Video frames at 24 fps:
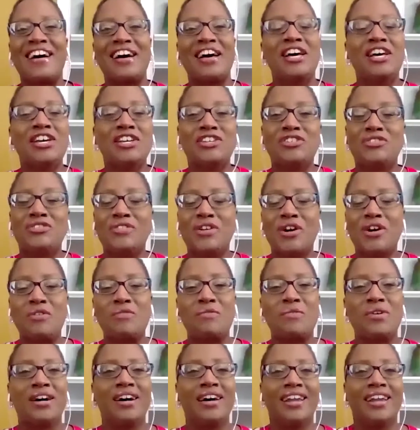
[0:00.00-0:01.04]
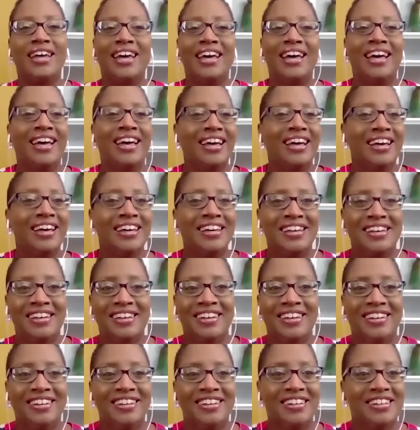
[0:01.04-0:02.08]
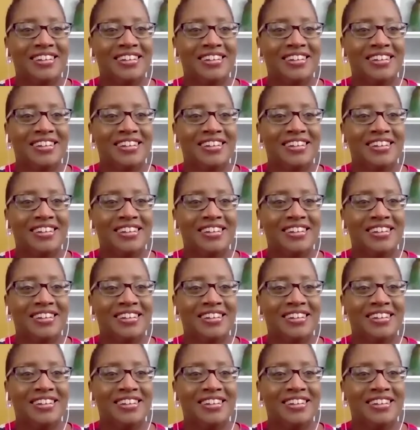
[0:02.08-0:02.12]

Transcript: My podcast is called Hot Mess to Great